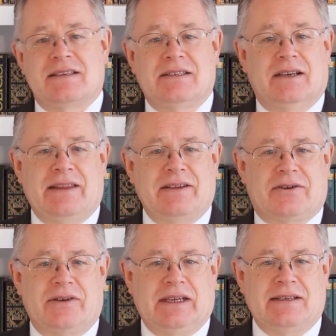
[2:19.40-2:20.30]
Still
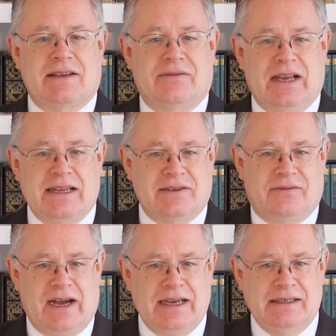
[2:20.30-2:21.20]
other critics have
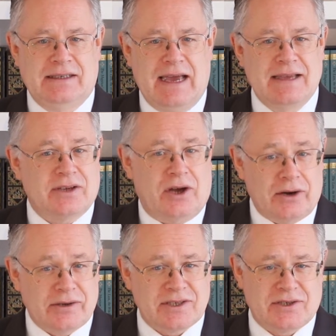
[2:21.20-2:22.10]
classified it as a
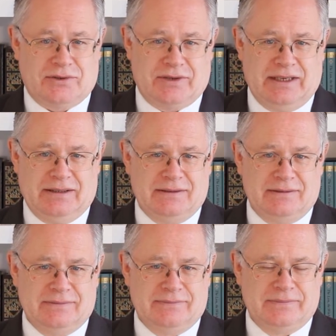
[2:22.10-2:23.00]
horror story.
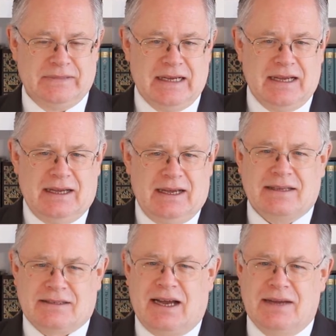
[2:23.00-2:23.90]

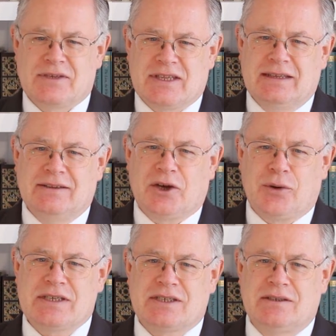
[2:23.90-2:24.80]
At times then, the
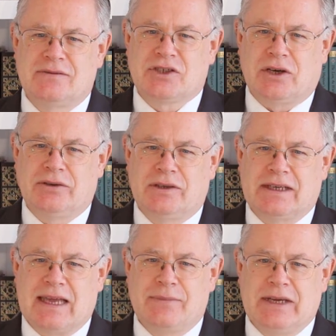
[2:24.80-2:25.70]
question of
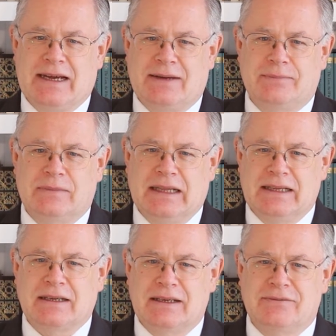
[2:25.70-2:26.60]
genre can become
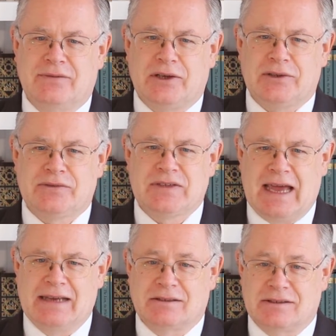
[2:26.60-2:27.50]
a little involved
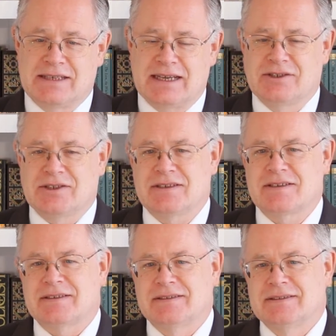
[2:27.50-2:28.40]
and
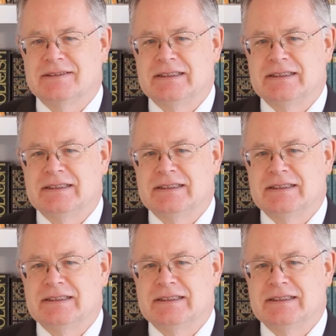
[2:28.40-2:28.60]
contentious.